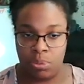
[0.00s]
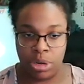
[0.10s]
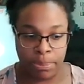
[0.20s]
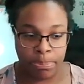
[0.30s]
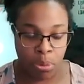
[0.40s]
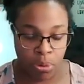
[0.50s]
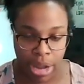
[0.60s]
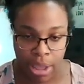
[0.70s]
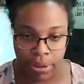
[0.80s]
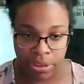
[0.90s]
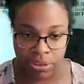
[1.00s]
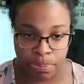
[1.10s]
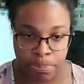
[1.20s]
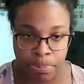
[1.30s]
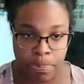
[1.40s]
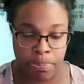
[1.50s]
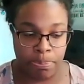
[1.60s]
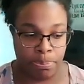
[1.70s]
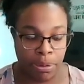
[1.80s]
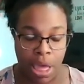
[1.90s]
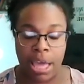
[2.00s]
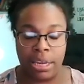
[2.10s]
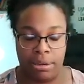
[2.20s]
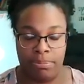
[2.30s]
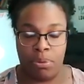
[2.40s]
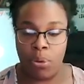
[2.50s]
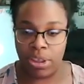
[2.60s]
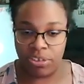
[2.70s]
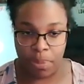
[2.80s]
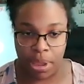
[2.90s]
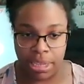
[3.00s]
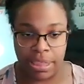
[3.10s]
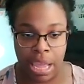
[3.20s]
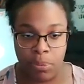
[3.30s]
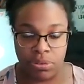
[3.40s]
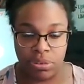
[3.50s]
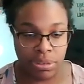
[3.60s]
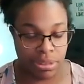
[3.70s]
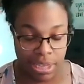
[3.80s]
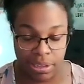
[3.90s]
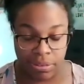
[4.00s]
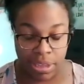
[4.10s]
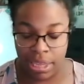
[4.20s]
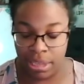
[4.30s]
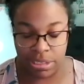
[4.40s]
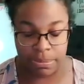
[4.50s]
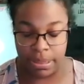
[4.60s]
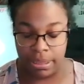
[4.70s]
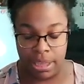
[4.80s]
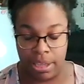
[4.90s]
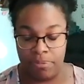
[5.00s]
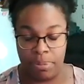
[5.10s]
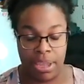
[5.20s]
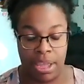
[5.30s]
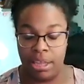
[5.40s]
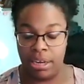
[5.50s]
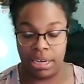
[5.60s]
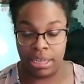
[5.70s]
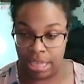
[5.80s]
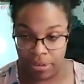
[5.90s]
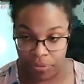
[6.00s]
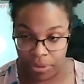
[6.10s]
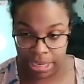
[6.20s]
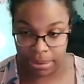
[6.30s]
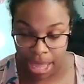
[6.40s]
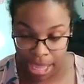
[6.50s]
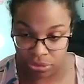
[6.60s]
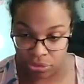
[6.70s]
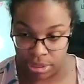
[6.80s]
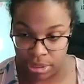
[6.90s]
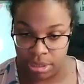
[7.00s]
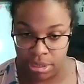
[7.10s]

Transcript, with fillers: When he poured out his blood and broke his body, that was his intimate love beyond any love we can imagine.